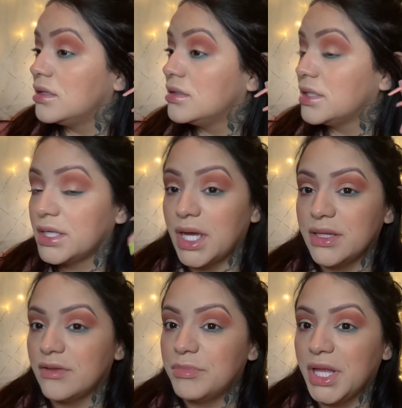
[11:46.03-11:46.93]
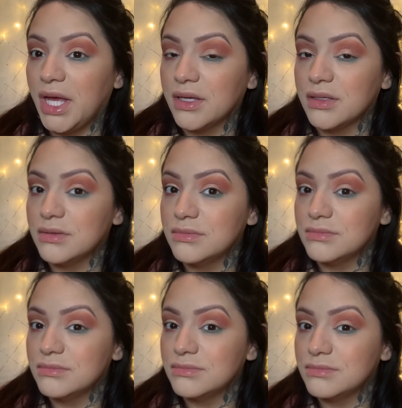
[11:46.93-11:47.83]
like, I love black.
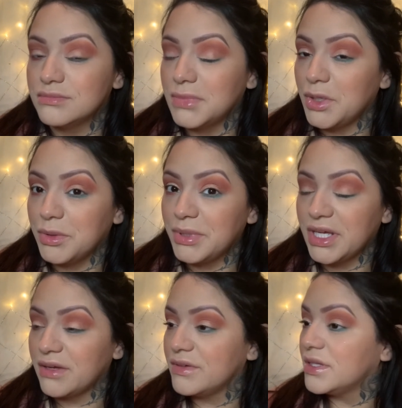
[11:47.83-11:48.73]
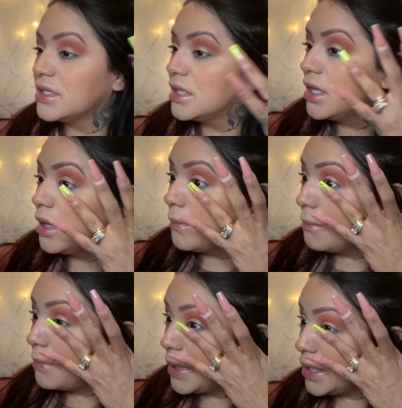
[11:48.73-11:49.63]
I wear black everything.
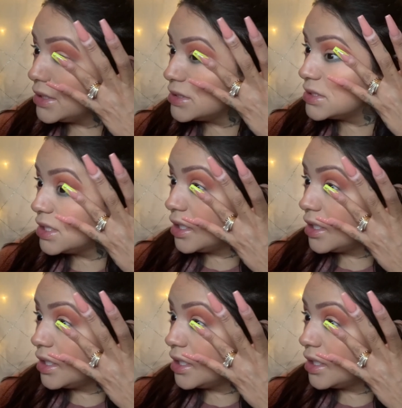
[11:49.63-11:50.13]
But